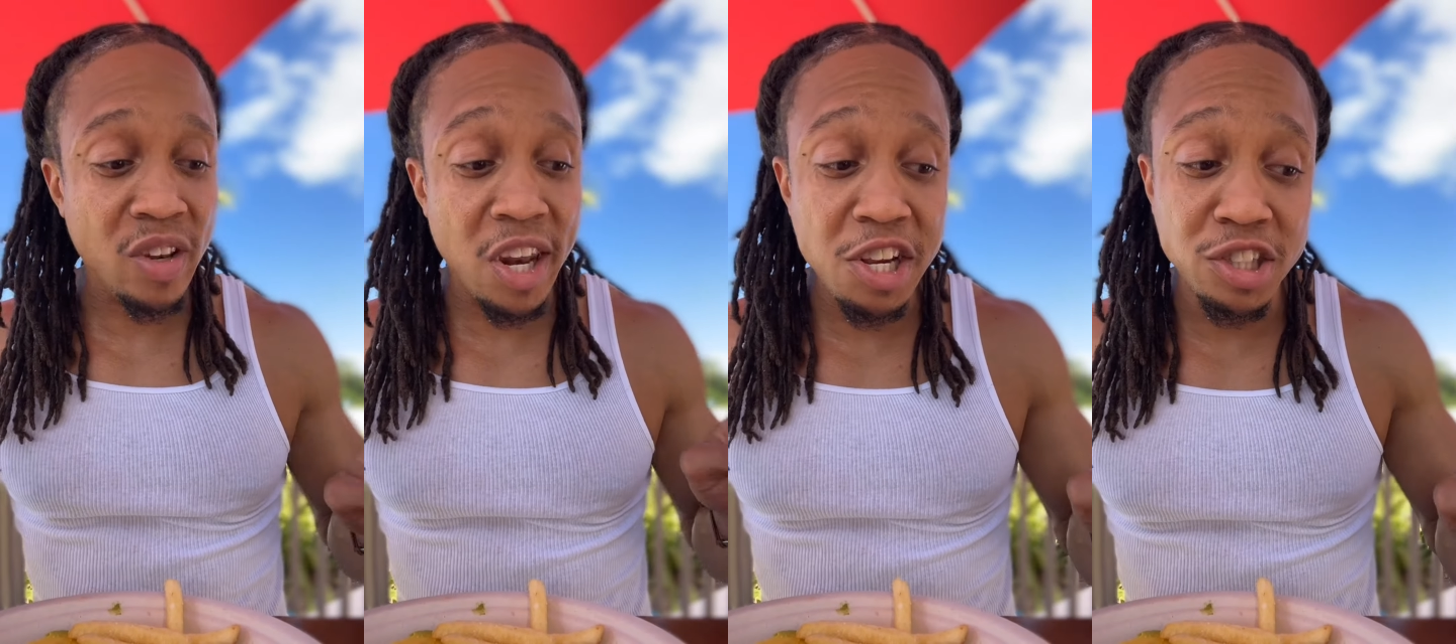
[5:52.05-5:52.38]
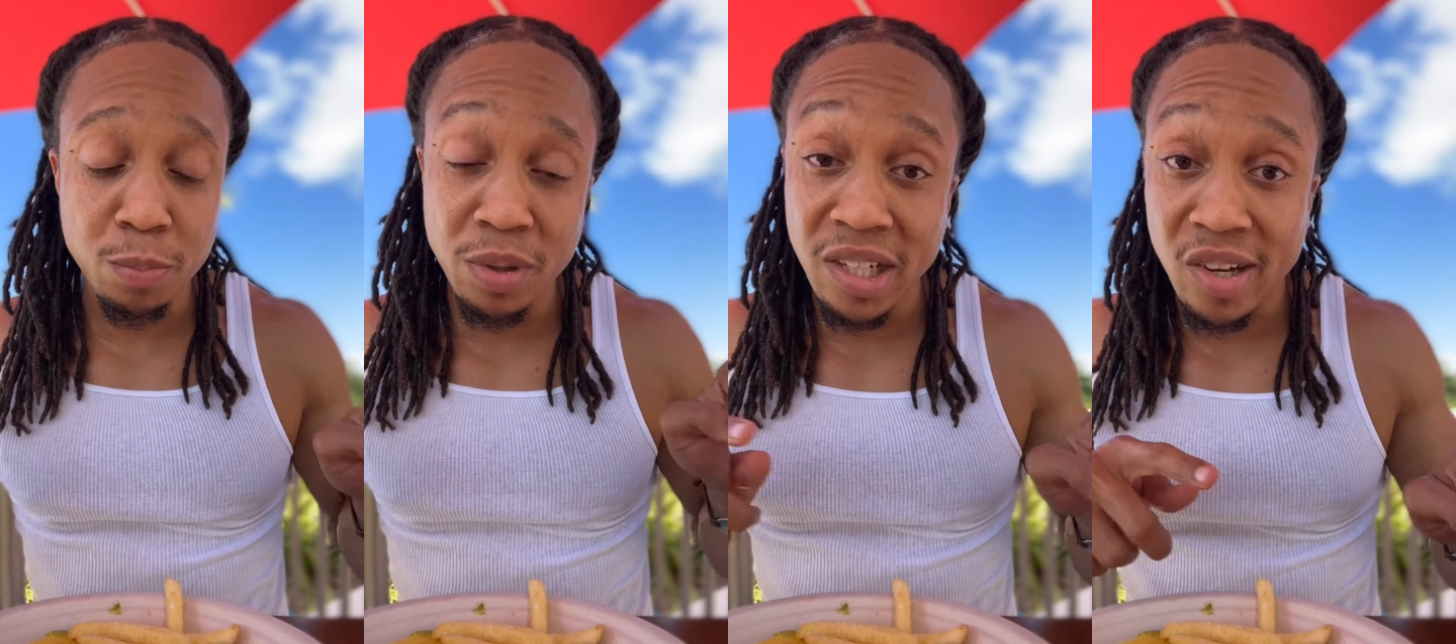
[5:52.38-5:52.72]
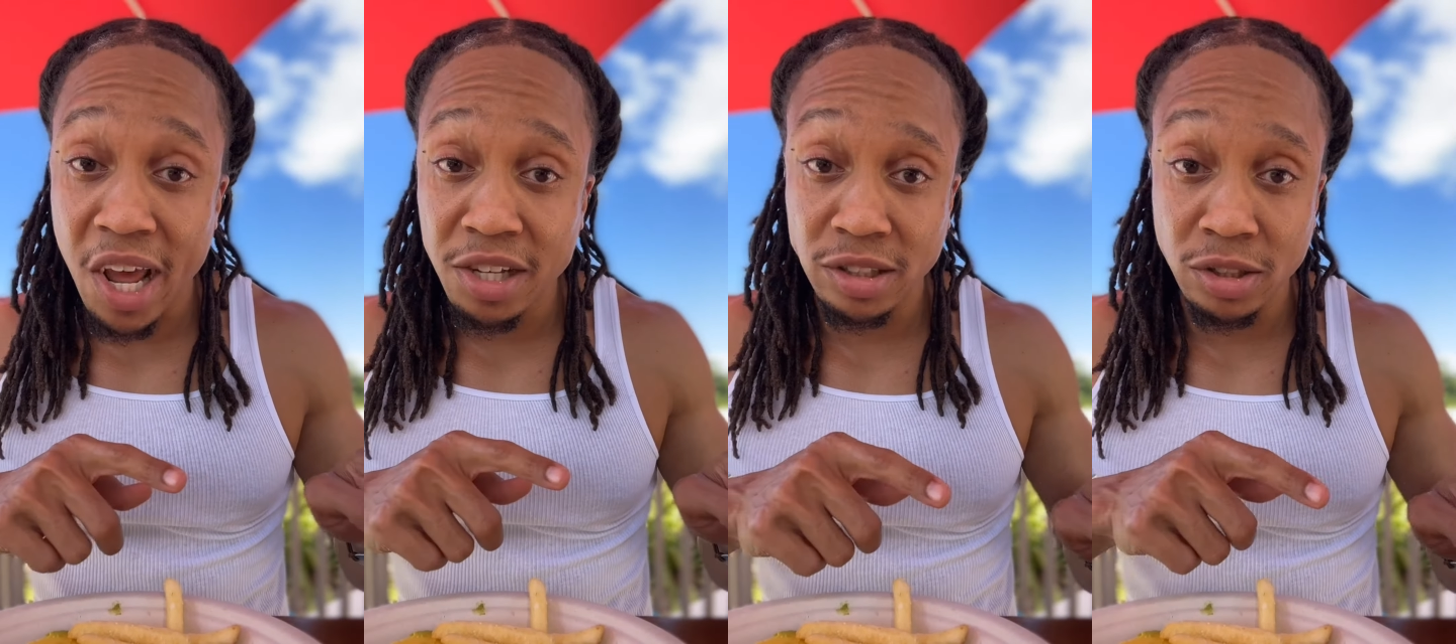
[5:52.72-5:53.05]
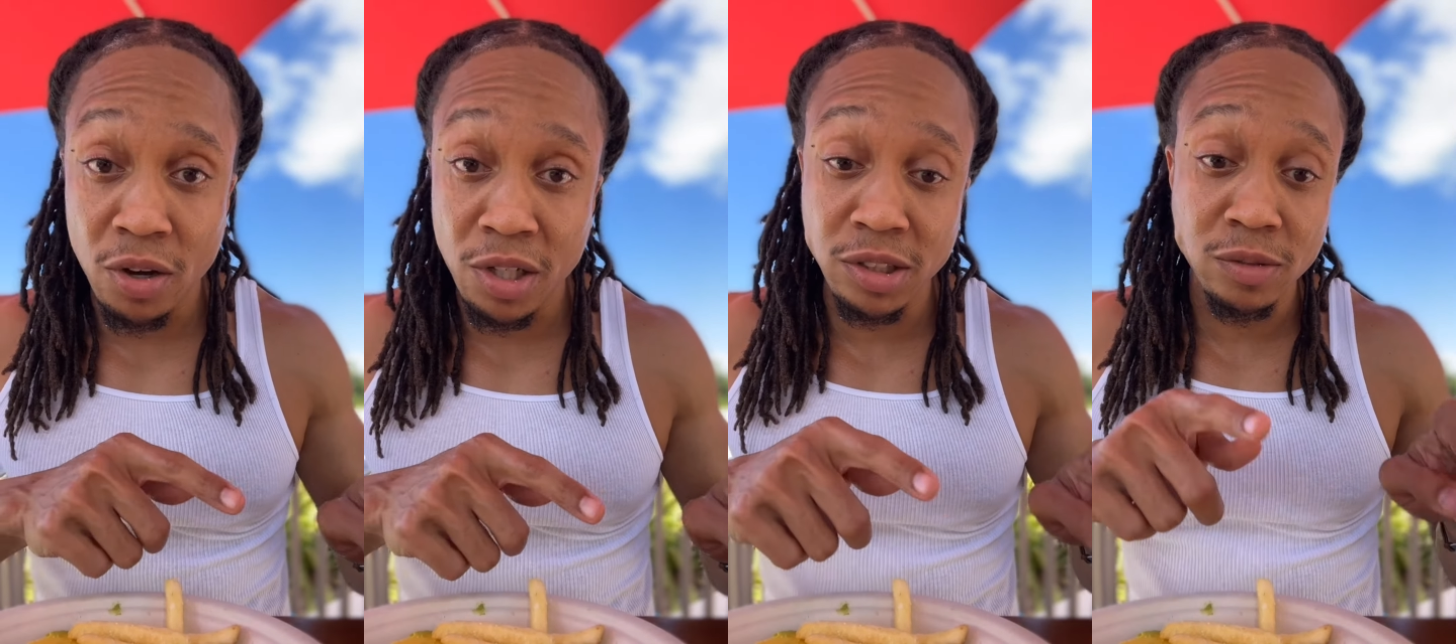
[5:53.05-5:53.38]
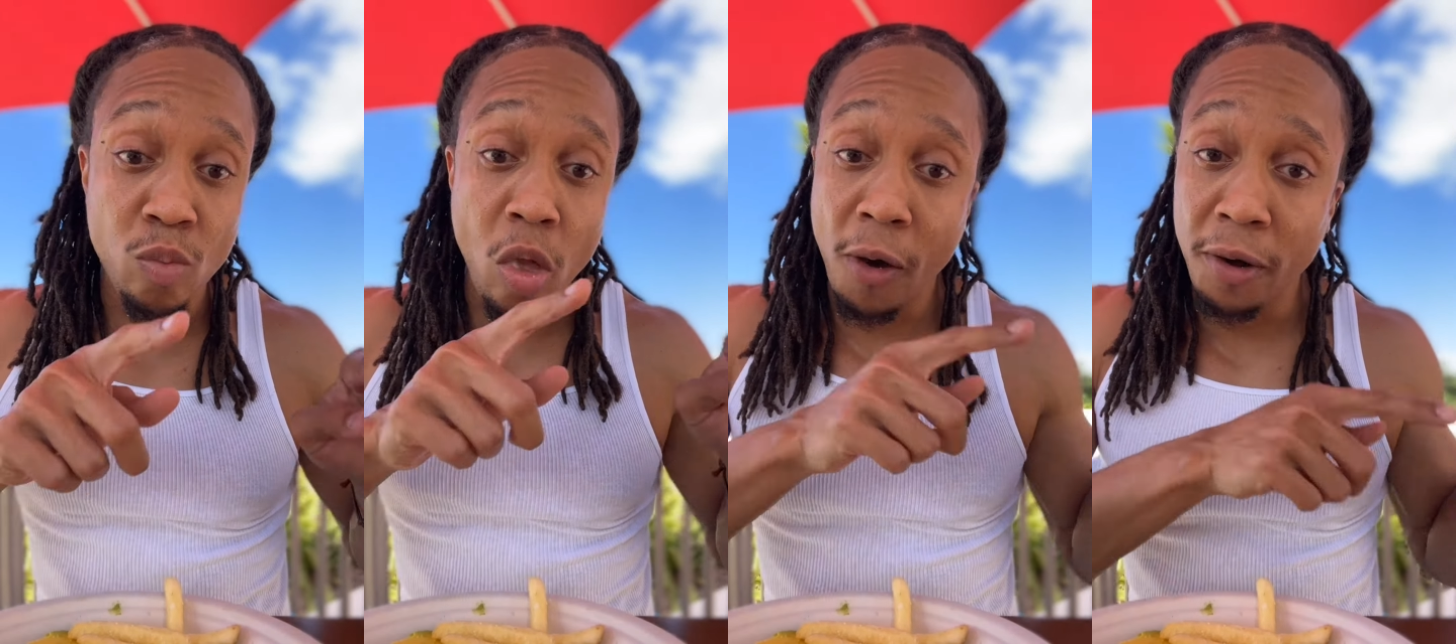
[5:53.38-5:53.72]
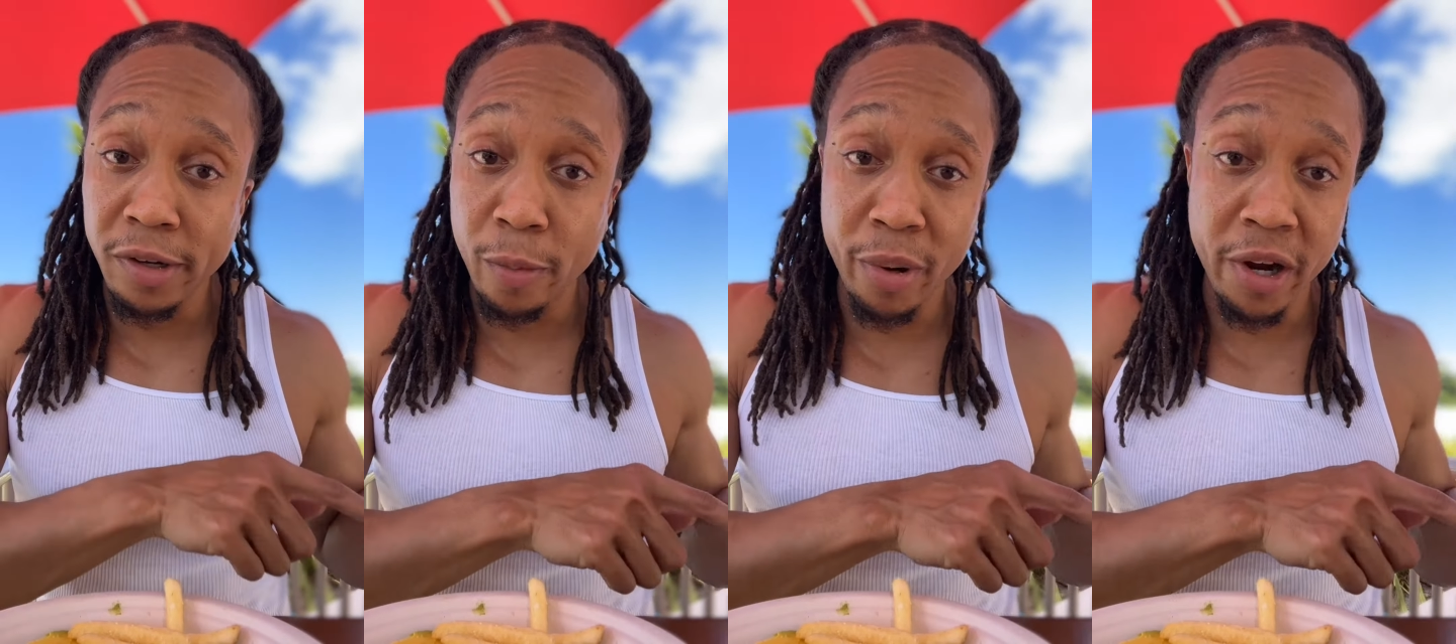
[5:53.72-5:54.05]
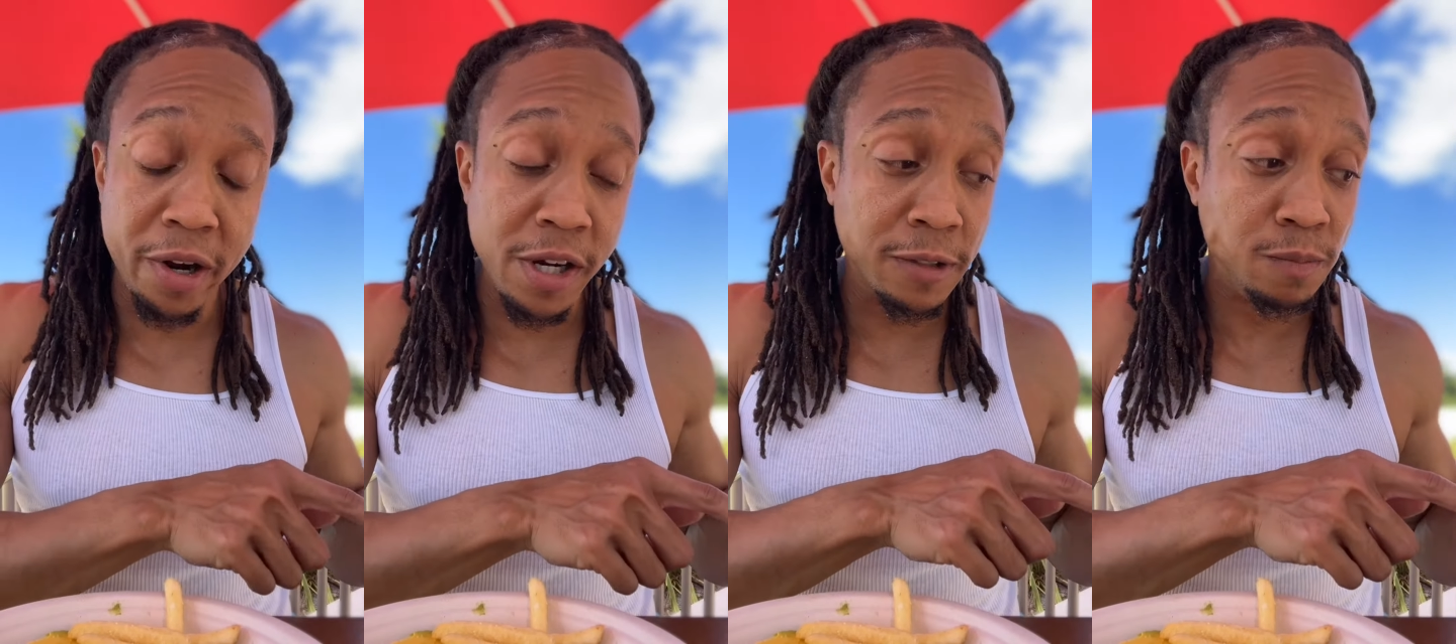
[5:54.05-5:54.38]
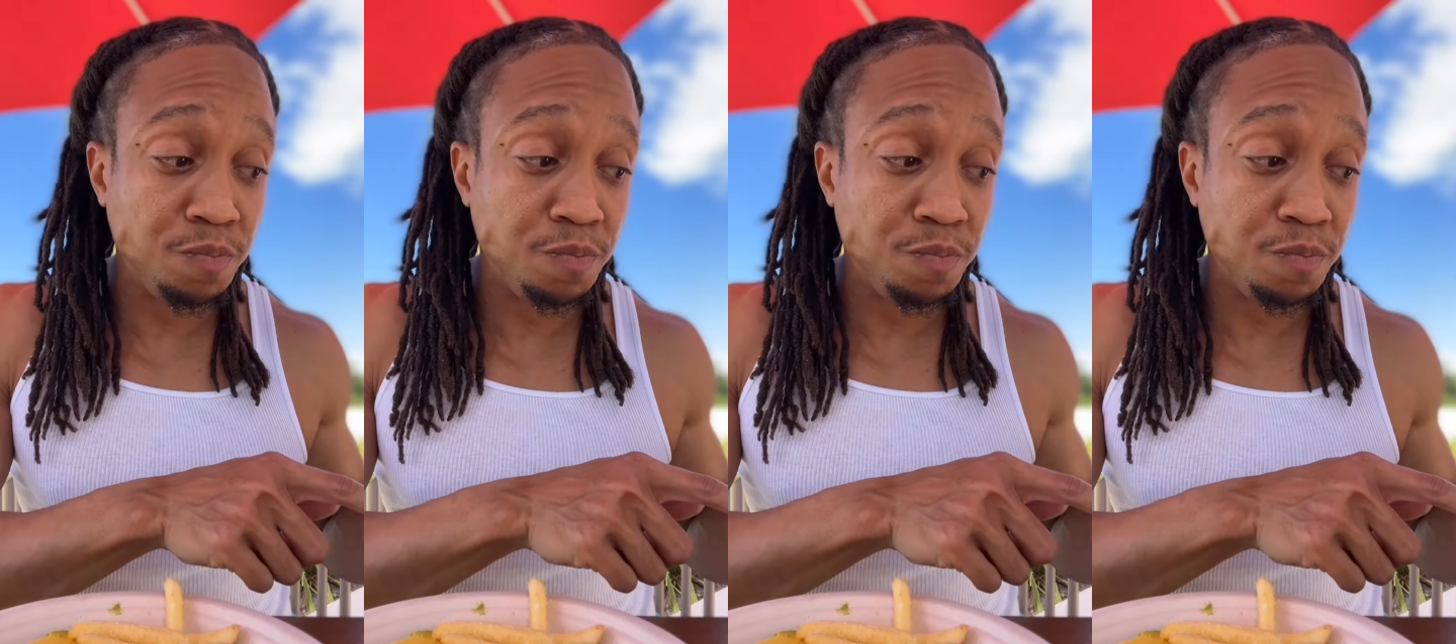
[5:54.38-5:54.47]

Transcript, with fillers: They should put that sauce on the burger